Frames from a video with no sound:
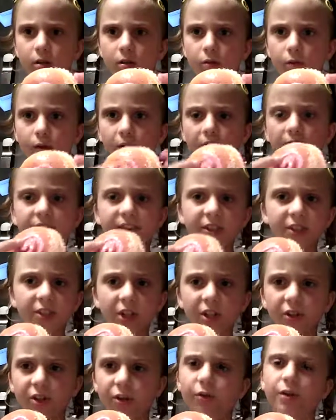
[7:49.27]
Why did I say
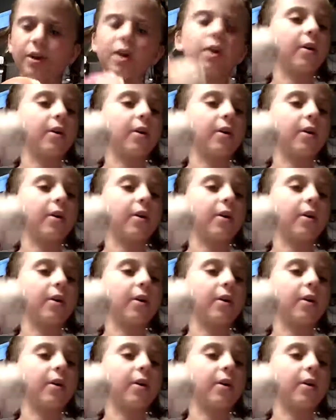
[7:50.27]
jelly donut?